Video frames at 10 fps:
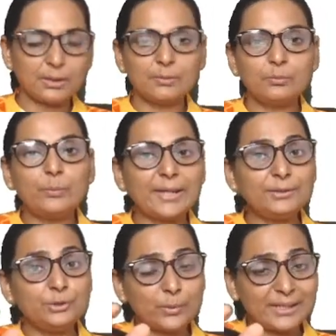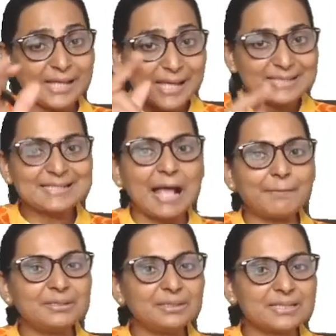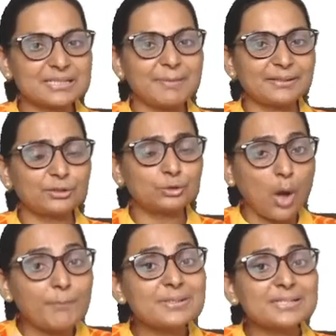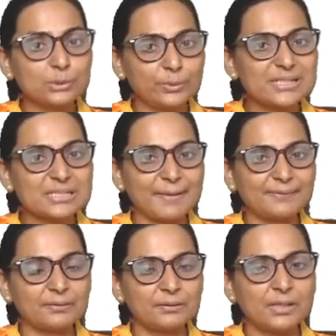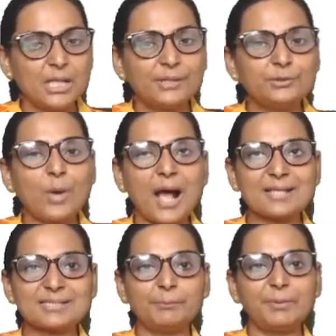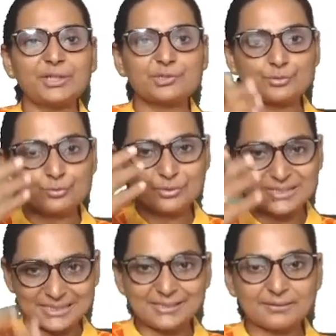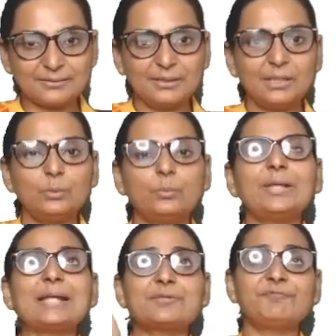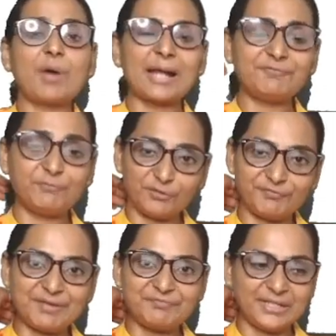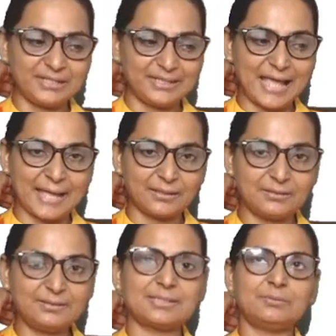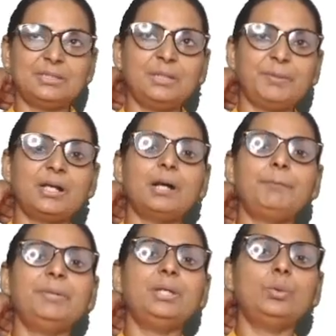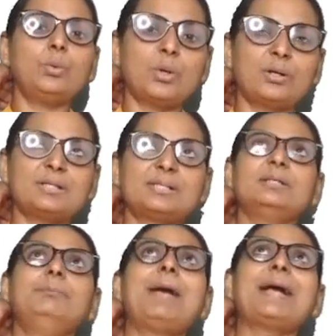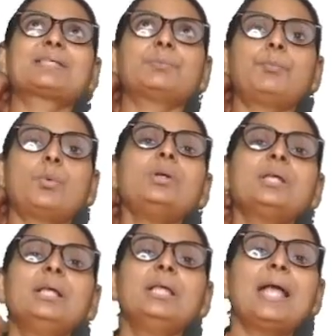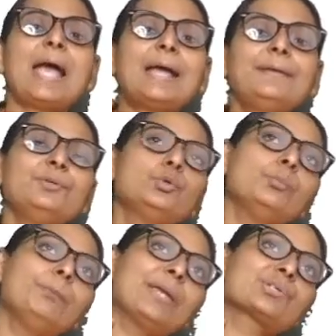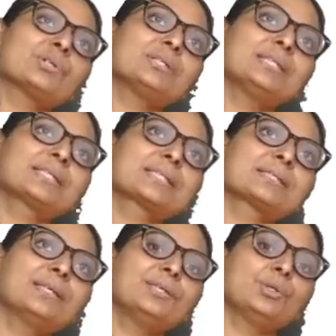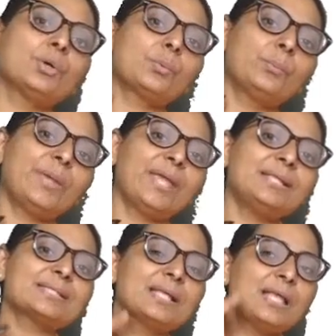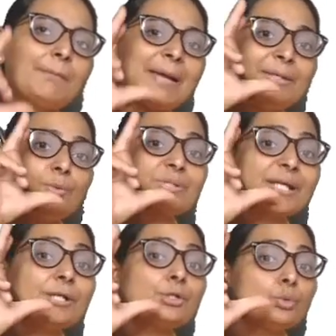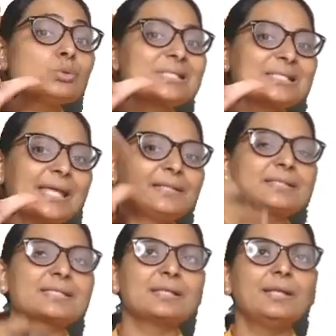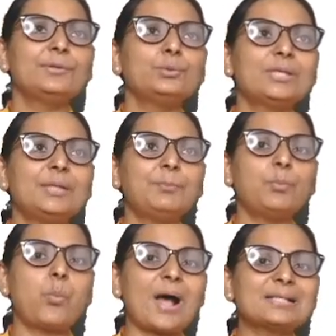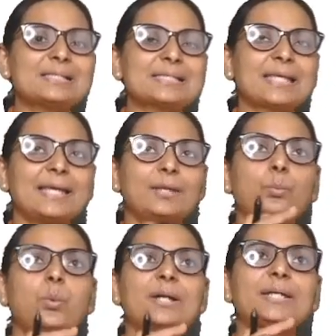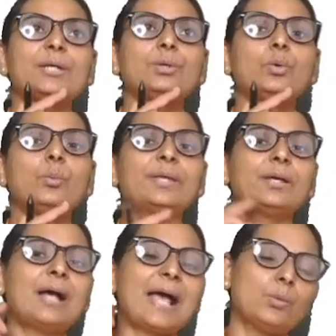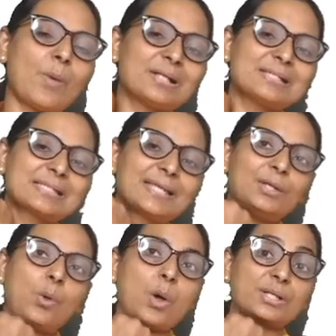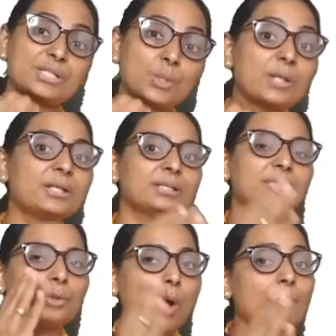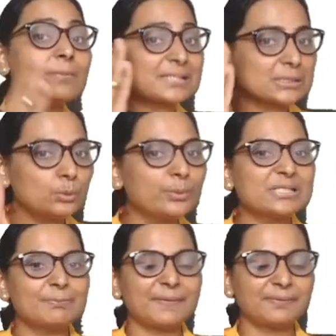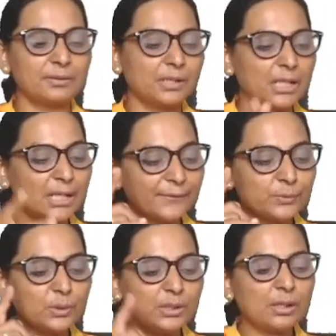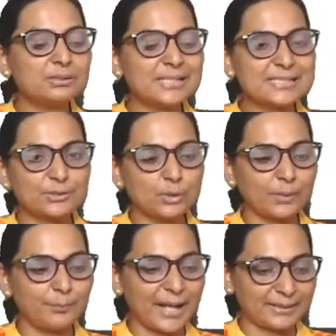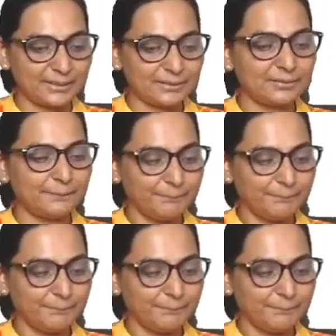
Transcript: when you can examine this by the Thomas Lewis method, you ask the patient to sit at 45-degree angles, keeping a pillow or a back support, and you measure this in your veins by using two scales. You keep one scale vertical over here and one scale horizontal, the Thomas Lewis method. You learn this in your practical,